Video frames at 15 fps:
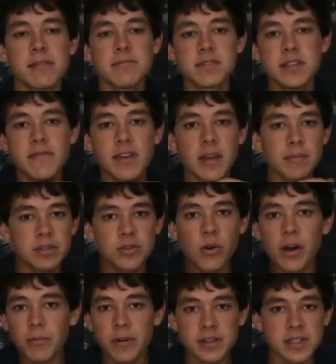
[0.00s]
He was leaving him in
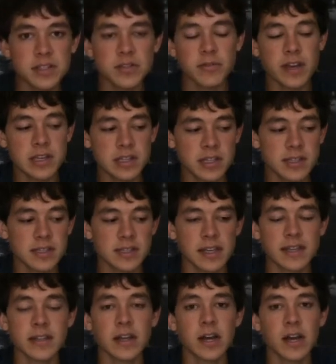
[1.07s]
2-on-1 situations,
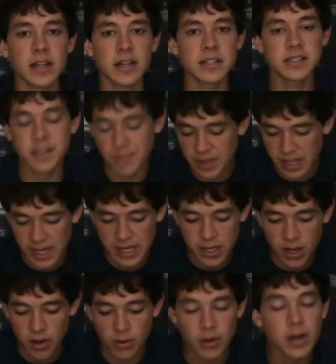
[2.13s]
and that's something that
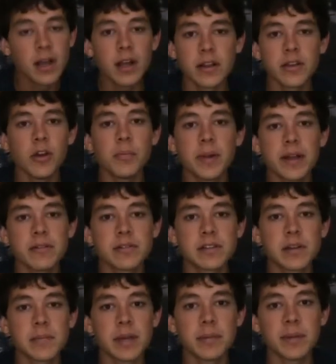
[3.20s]
no player is
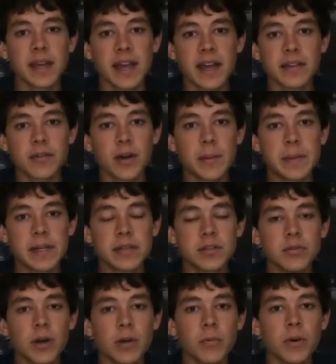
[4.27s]
going to be able to handle. A
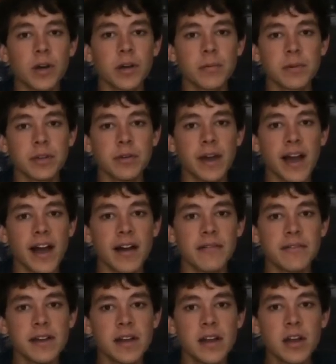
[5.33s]
2-on-1 when you have
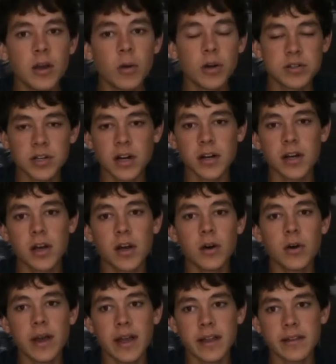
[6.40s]

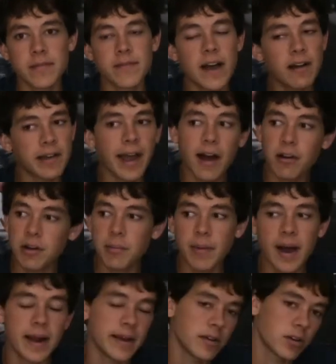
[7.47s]
Cuadrado and Falcao
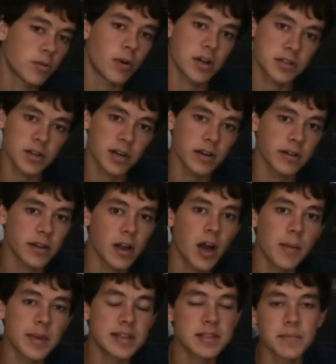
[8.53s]
combining, or Cuadrado and
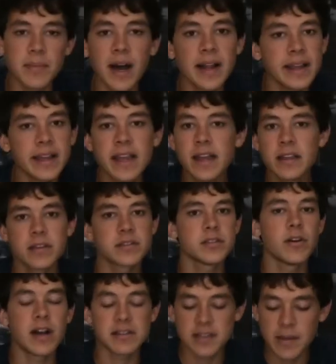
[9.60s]
James combining, there's
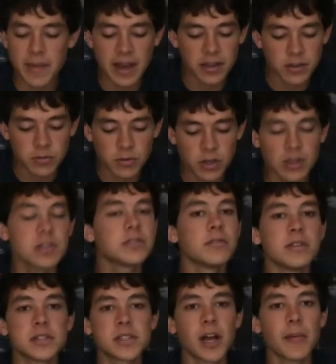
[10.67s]
no outside back in the world that's
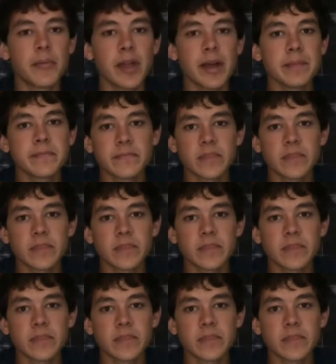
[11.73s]
going to stop that.